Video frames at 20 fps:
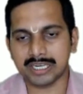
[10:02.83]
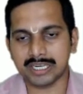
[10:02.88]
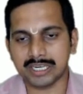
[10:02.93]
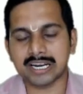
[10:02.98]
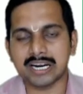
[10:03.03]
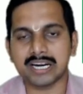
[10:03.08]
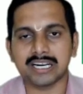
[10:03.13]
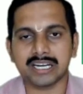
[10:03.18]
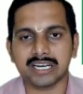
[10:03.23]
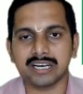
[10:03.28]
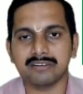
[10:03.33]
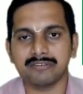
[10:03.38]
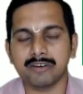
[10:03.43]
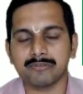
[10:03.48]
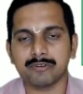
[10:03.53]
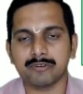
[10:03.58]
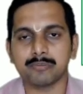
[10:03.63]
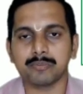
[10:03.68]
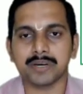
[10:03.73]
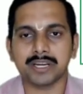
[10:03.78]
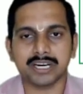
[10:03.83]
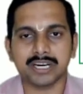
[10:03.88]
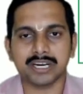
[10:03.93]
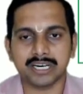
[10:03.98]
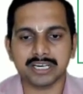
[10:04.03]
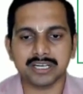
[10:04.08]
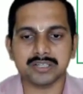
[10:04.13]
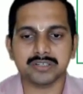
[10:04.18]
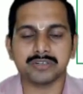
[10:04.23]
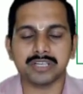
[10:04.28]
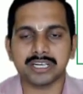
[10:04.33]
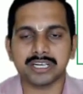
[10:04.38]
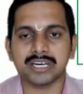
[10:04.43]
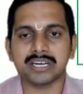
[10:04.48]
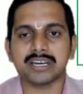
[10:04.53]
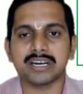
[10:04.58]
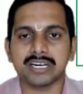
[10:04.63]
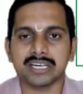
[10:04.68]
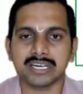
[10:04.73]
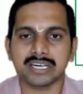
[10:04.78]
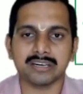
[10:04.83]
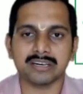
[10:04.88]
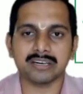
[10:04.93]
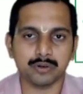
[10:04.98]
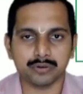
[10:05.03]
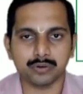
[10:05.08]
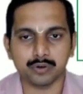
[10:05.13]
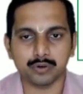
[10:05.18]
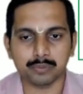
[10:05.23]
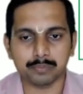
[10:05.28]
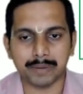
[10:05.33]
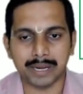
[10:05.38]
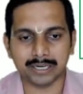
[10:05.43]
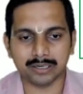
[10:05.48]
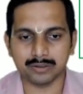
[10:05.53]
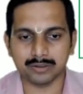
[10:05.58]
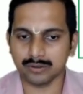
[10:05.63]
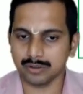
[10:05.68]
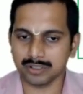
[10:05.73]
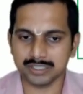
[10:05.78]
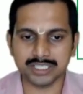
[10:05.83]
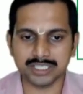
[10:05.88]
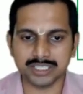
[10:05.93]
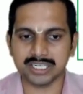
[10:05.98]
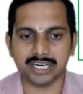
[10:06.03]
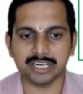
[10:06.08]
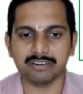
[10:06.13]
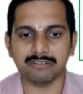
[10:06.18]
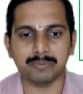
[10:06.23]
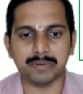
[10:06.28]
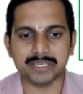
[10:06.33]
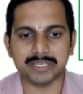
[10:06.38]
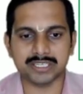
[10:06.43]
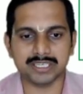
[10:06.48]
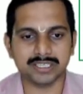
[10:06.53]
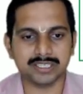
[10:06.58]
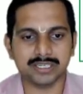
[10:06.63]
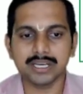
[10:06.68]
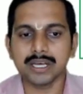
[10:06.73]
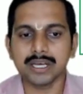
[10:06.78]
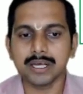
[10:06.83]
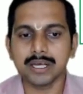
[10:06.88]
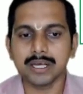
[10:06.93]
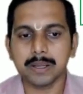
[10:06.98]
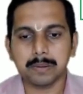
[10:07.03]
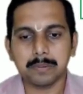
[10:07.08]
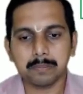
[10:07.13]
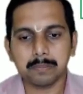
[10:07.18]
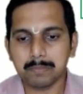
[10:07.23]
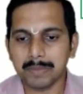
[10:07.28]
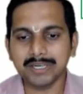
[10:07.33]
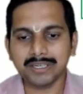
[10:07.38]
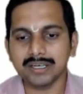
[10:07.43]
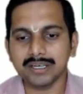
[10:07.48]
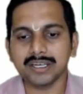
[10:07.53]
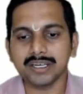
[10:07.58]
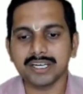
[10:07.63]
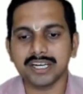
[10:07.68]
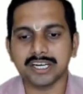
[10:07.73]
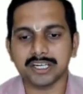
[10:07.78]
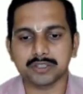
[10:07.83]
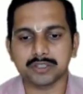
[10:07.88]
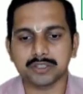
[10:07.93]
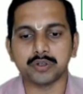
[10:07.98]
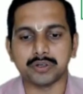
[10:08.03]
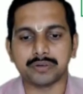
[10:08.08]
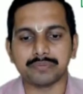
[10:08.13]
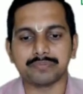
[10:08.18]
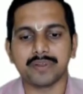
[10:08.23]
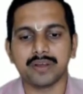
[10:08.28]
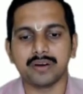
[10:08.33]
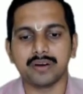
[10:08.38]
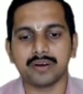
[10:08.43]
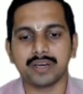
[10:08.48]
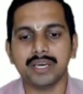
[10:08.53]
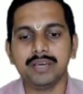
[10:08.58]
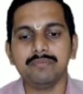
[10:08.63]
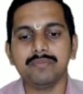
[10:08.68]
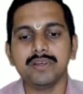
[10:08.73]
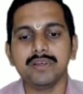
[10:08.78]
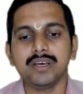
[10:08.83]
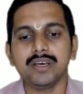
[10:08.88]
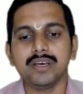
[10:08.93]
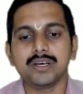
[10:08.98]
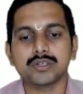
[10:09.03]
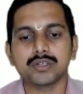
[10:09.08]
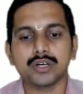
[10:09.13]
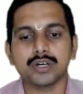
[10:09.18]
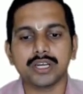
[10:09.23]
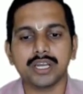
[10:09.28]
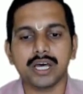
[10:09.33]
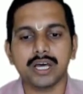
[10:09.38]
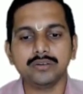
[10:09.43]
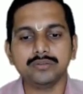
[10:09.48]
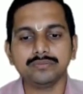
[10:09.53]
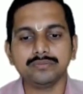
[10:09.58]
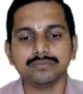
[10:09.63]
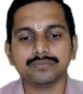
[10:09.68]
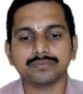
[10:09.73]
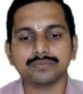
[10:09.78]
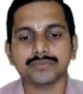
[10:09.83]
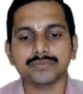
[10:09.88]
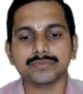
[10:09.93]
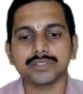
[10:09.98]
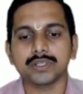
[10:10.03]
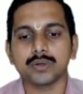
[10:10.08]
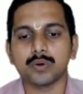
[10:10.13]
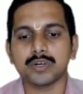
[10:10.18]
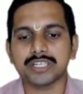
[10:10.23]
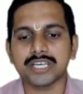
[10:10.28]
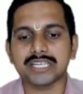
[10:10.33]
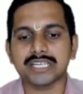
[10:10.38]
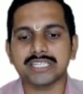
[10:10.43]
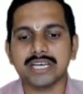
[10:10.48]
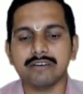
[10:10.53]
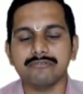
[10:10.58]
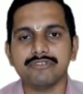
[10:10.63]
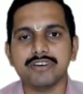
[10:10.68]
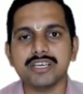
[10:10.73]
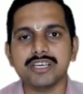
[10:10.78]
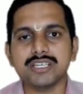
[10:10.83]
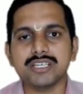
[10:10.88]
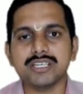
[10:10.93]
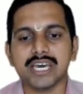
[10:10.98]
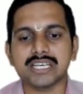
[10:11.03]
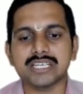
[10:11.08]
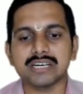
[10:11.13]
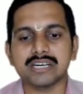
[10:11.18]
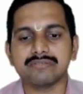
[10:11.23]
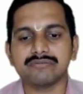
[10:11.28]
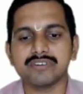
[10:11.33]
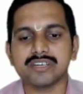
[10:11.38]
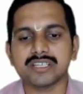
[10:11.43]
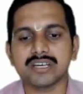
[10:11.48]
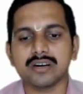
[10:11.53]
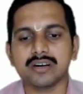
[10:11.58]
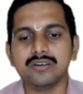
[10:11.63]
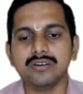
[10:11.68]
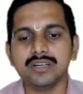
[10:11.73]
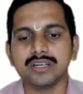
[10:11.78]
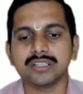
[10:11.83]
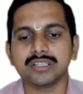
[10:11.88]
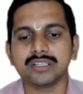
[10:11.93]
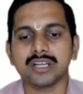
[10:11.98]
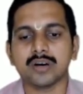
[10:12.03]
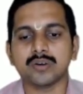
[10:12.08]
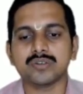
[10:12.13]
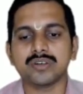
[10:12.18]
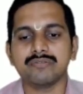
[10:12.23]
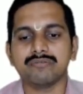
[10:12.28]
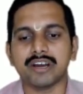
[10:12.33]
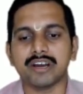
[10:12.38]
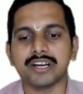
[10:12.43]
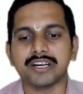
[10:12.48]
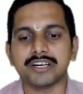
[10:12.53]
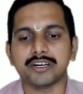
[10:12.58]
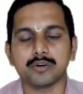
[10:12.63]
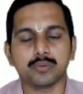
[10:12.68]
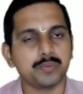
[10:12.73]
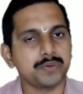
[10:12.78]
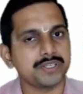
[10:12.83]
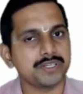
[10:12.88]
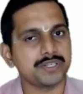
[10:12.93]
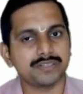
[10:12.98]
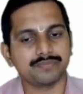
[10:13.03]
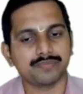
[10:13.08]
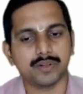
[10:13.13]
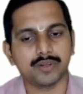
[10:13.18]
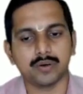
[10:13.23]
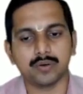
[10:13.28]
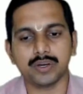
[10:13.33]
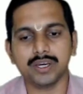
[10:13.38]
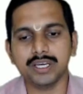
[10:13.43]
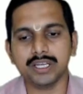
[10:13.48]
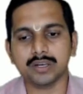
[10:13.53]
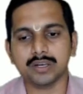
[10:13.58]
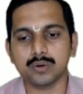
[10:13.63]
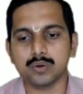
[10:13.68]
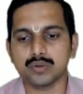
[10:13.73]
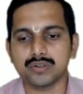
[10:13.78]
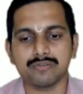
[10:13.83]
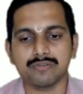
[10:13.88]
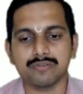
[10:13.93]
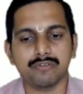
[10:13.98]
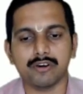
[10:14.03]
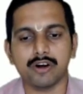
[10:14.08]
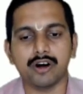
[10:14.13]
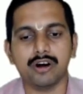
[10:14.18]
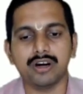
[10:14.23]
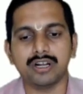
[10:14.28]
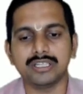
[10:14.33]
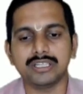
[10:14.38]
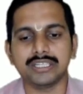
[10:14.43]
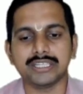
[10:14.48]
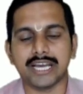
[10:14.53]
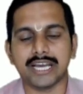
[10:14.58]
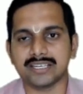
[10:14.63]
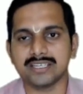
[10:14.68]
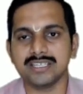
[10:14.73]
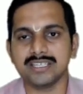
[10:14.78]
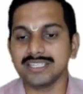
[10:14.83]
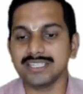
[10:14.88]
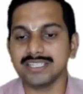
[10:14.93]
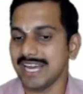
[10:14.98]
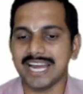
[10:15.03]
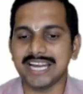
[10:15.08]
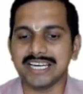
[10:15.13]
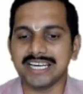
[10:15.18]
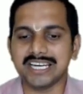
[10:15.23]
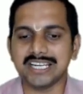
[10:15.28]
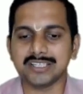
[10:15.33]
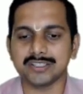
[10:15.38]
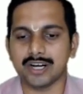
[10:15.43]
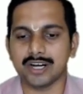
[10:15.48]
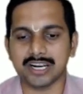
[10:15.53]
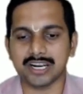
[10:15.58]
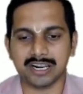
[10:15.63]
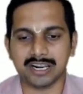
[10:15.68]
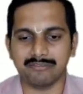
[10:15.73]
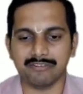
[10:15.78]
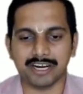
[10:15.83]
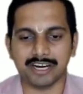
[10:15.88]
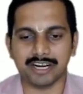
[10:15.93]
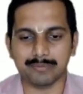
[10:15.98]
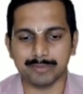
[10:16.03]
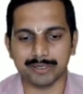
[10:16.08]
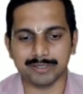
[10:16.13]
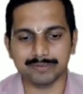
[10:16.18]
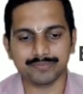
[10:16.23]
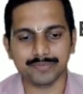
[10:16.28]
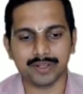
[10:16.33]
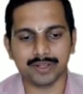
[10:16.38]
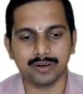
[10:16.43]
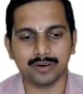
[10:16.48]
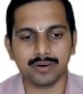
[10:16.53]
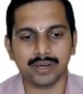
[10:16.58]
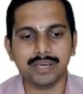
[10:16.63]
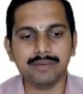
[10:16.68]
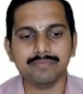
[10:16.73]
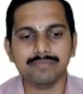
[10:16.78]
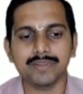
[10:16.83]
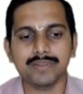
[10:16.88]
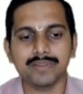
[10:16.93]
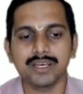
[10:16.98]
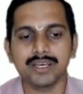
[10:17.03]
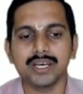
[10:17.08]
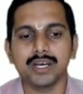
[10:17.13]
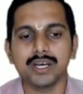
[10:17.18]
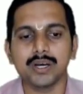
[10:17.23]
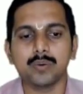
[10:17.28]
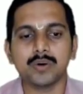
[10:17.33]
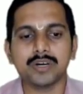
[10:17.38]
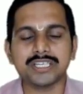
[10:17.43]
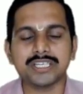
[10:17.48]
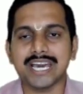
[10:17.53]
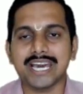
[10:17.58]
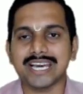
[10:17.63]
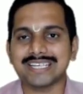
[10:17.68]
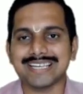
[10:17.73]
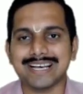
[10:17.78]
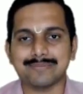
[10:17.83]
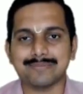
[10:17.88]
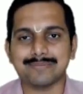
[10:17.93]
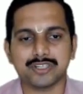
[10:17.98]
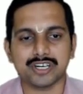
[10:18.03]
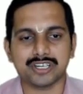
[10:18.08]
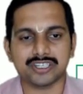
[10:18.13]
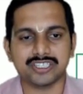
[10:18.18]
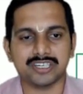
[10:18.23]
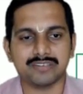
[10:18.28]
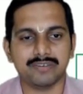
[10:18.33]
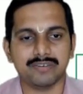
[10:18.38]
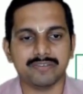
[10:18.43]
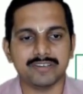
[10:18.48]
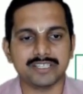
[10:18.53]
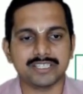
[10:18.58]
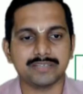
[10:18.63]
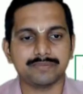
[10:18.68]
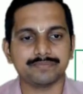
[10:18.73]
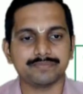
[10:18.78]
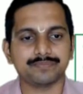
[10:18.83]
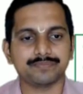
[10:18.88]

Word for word: Karnataka, we are from Karnataka, so in Karnataka you have to go to Bangalore or such kind of places. But it's good, okay? So now, what's the exam fees? Exam fees around 1500 rupees, okay? Inclusive of all the taxes and it is non-refundable, okay? What is the exam structure we will see?